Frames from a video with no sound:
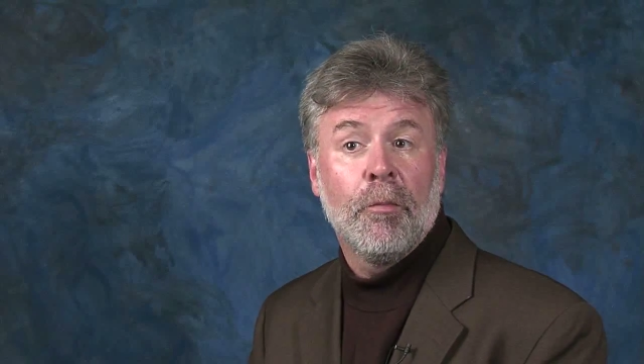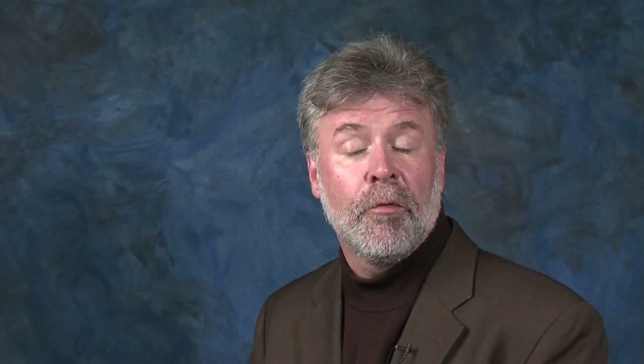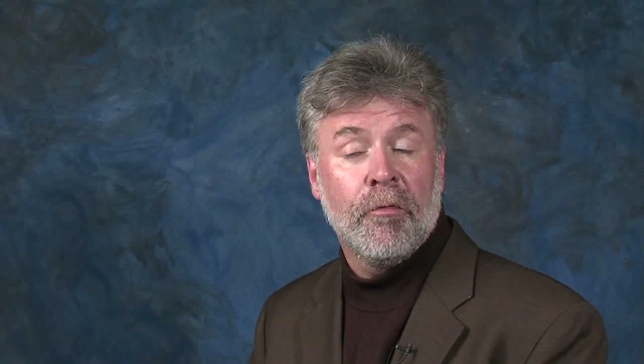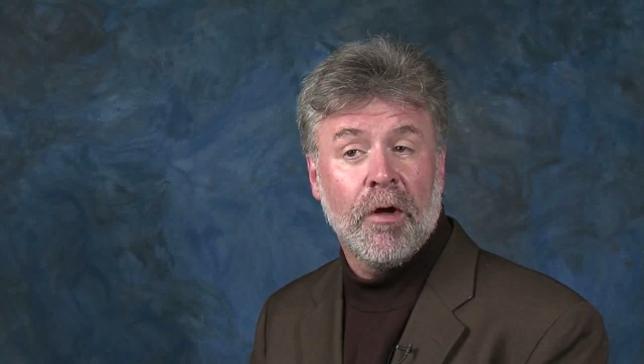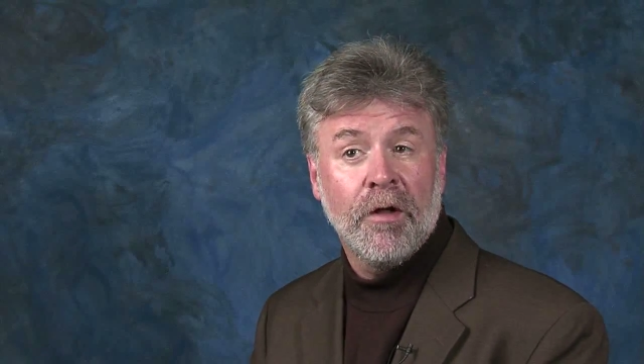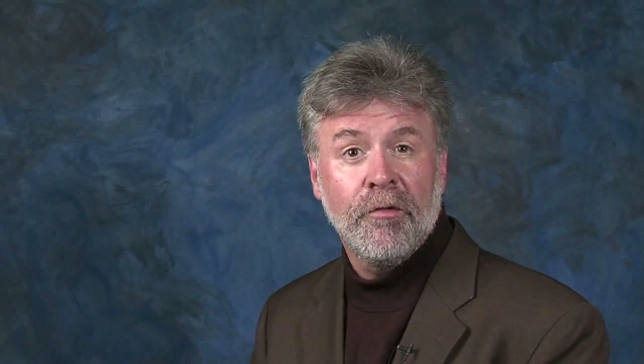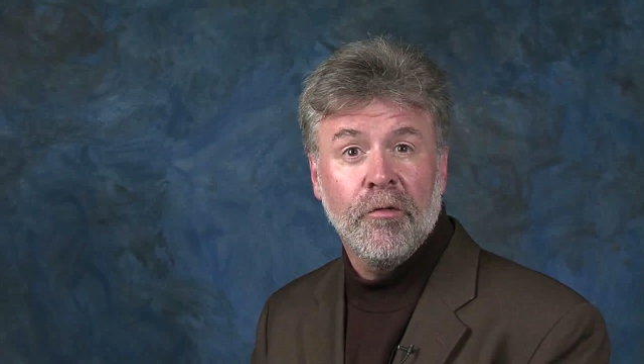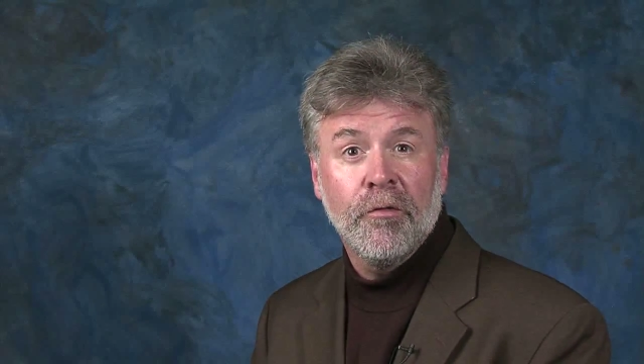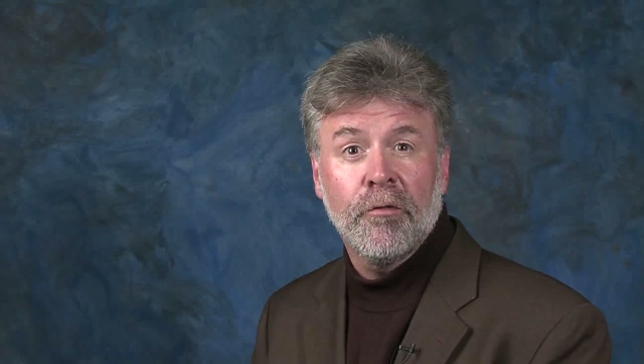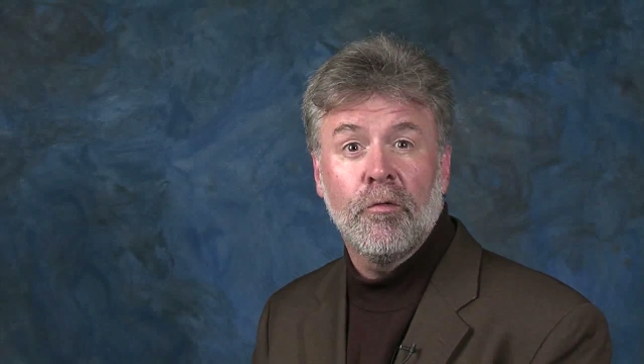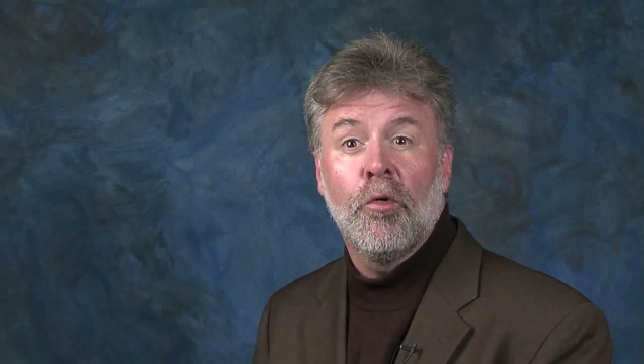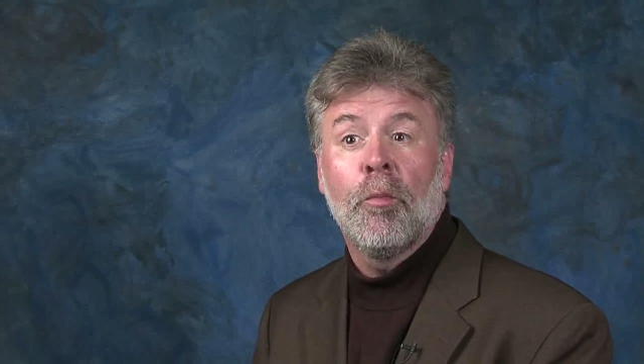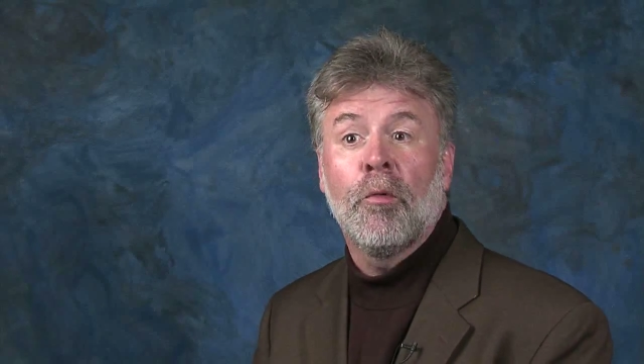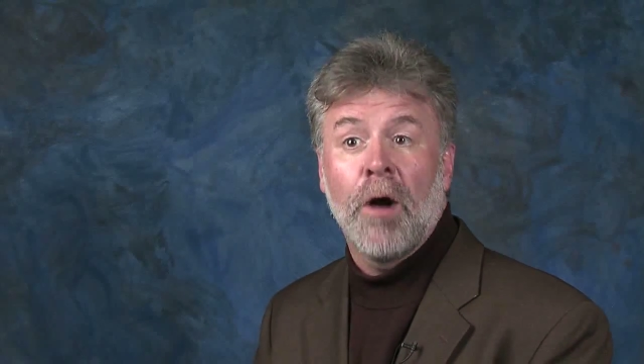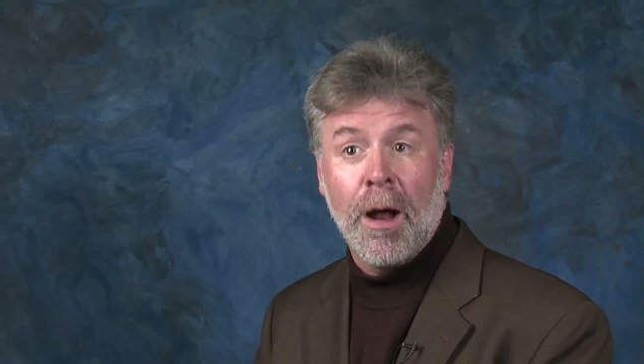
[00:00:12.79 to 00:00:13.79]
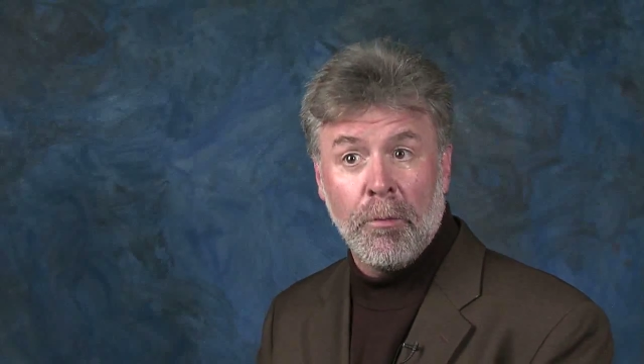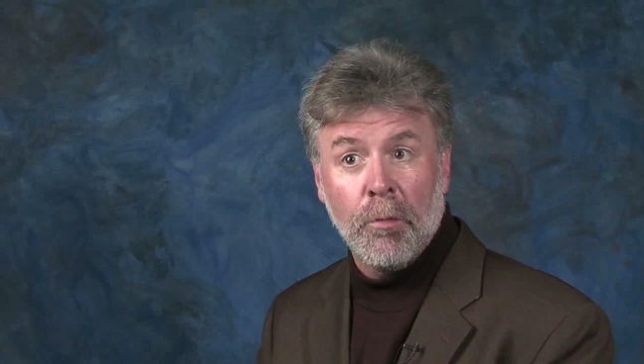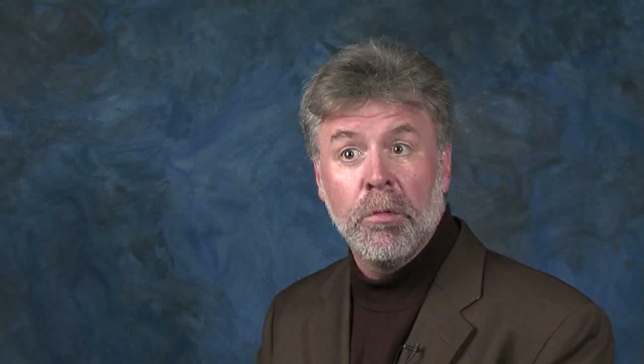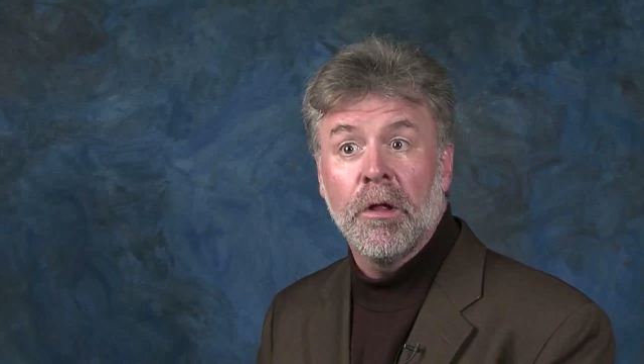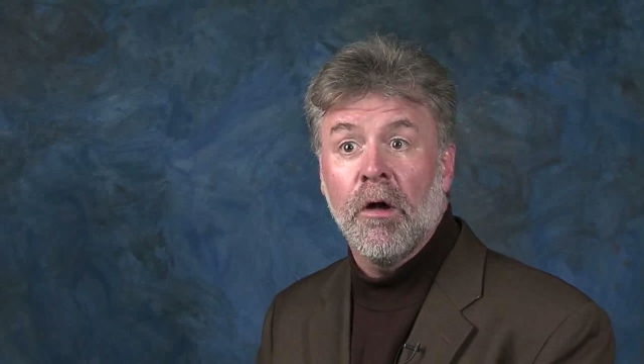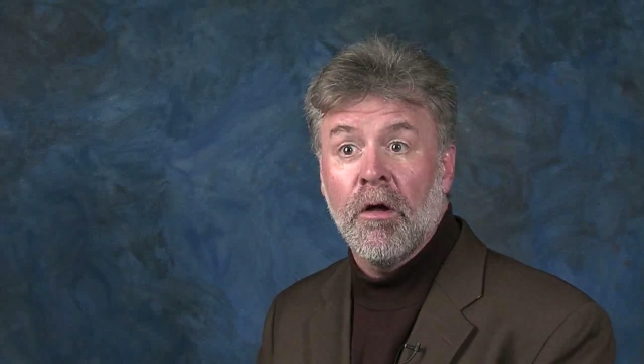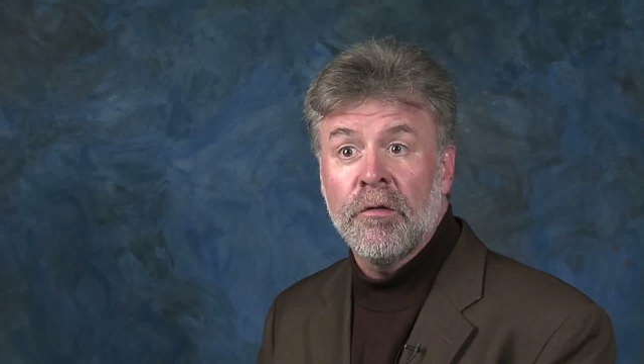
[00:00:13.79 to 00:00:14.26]
or professional school
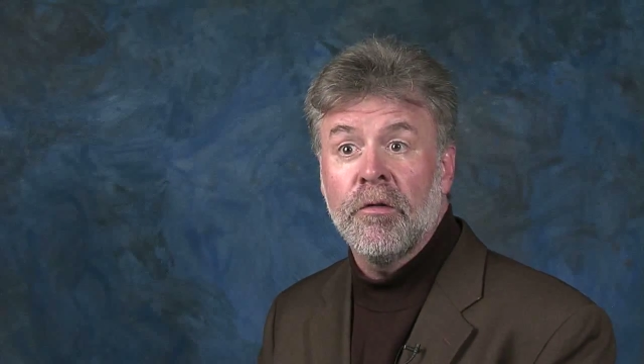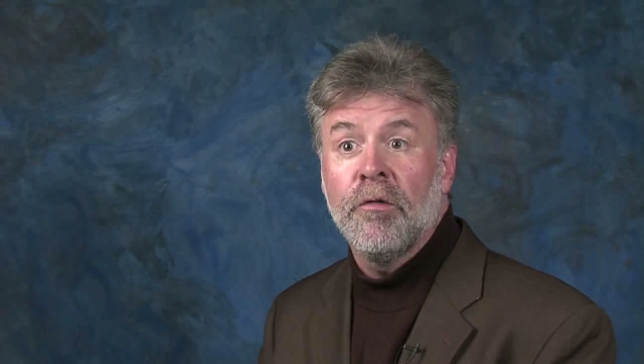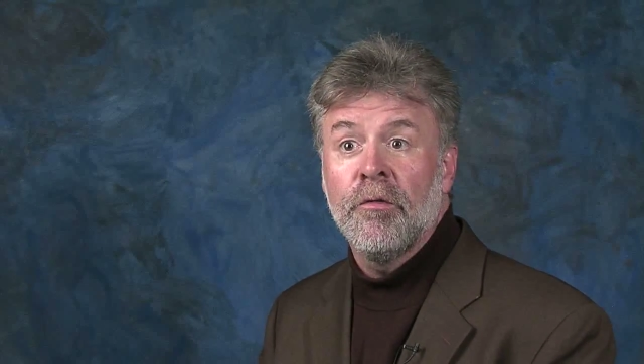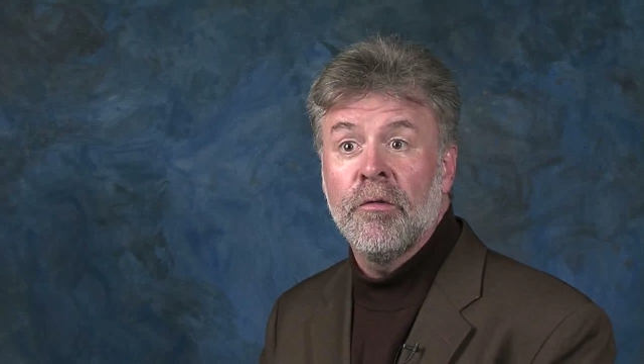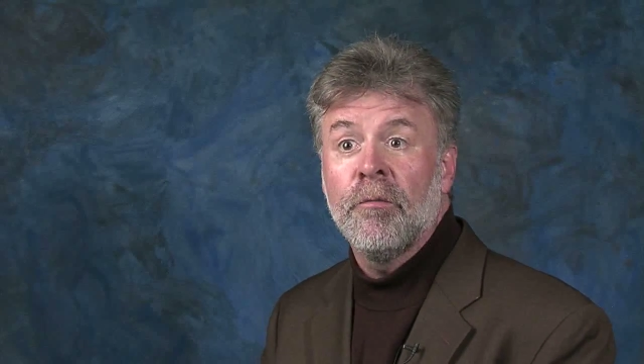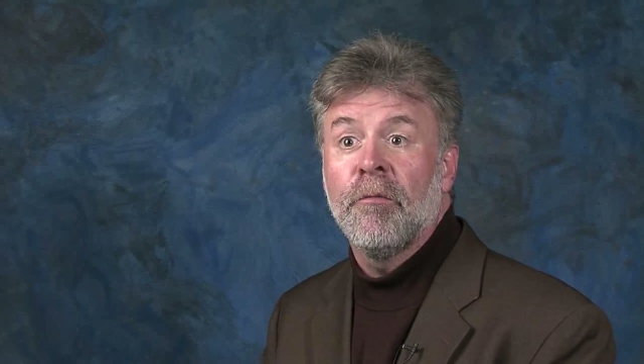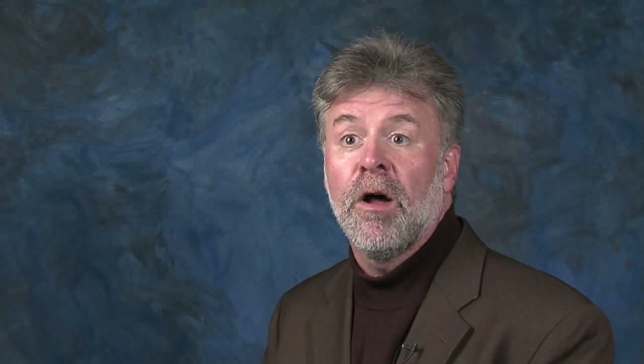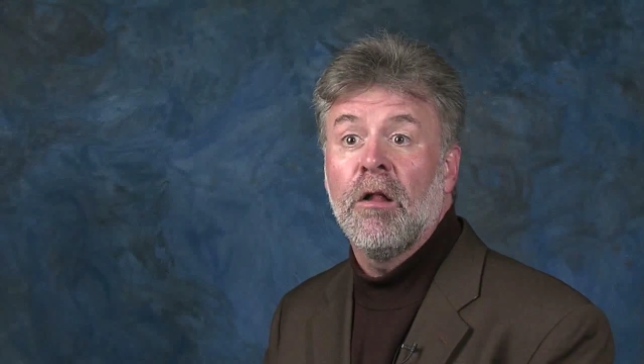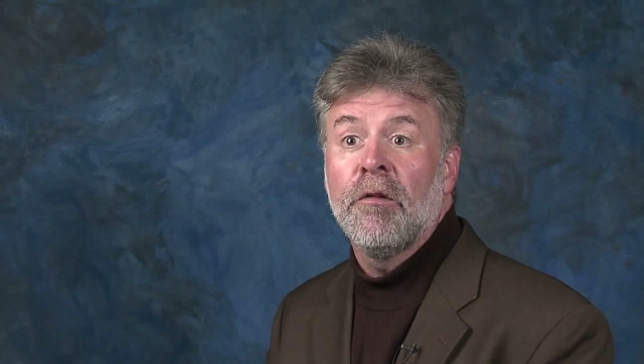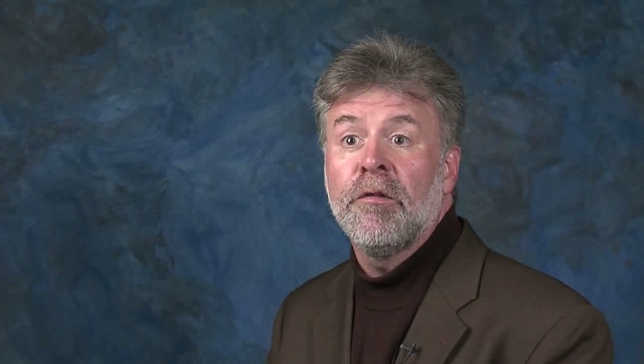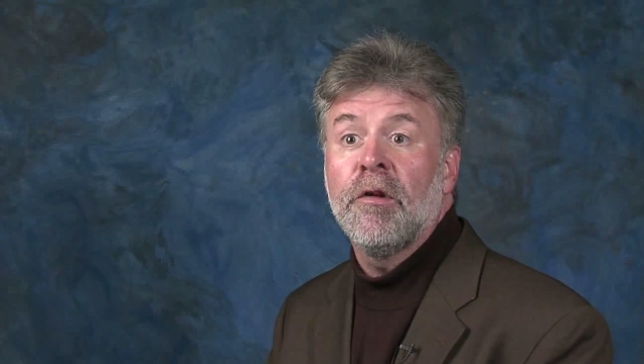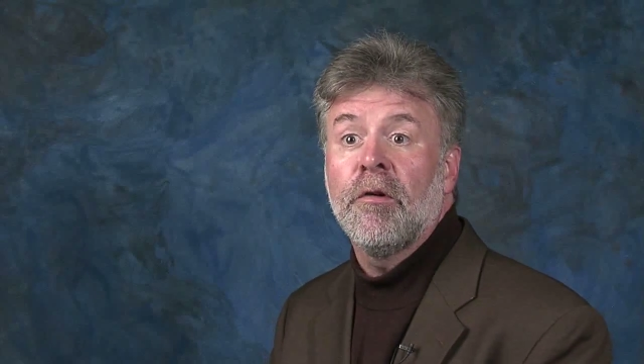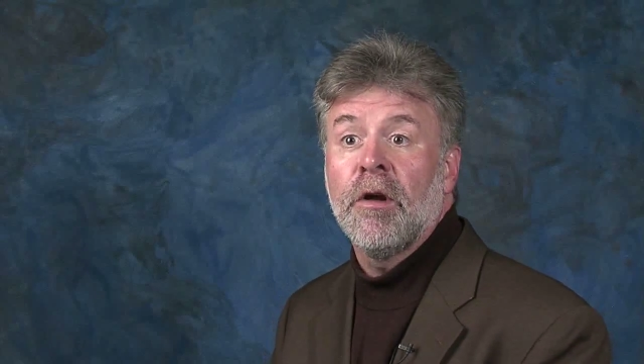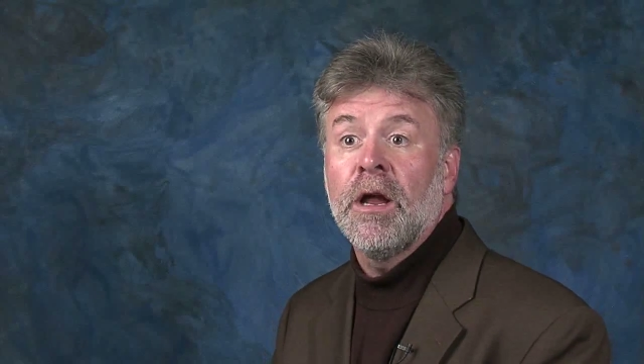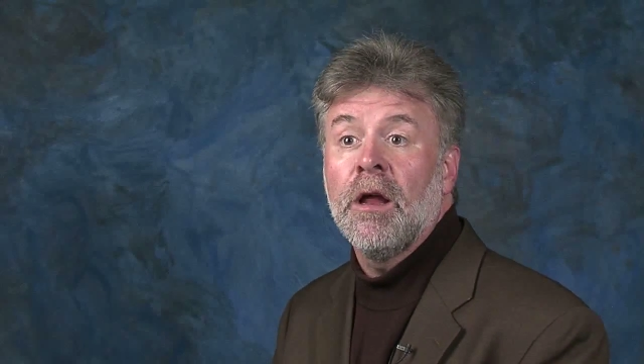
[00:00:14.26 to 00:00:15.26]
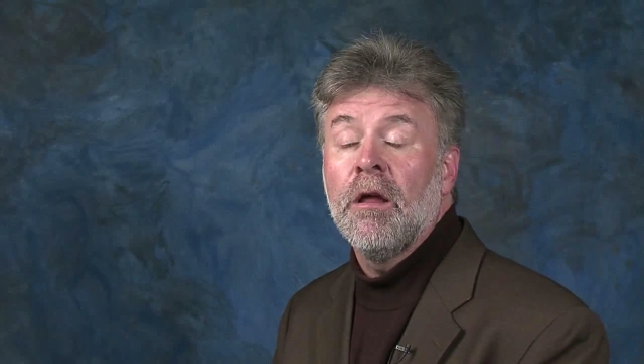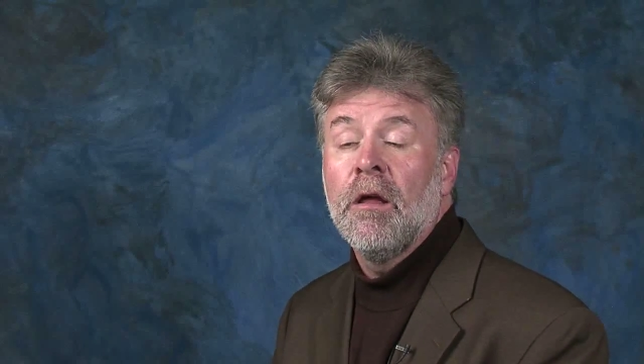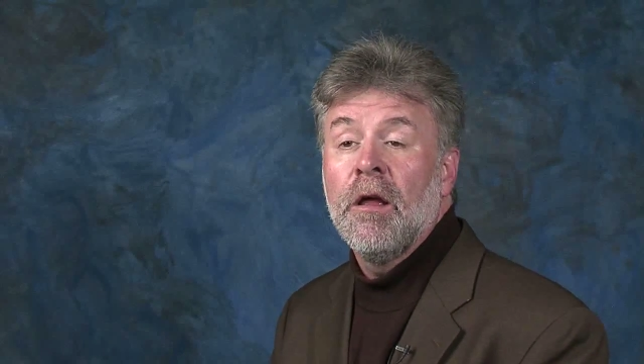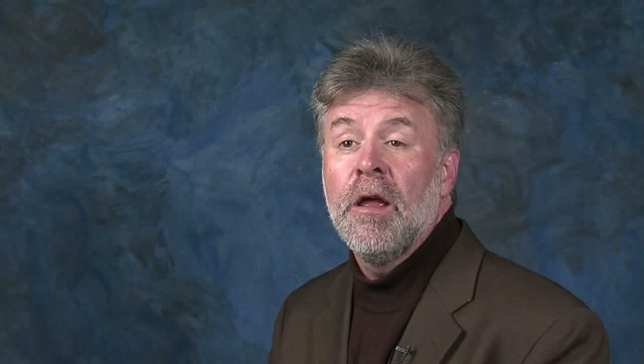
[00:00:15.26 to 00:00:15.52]
probably ought to do some volunteering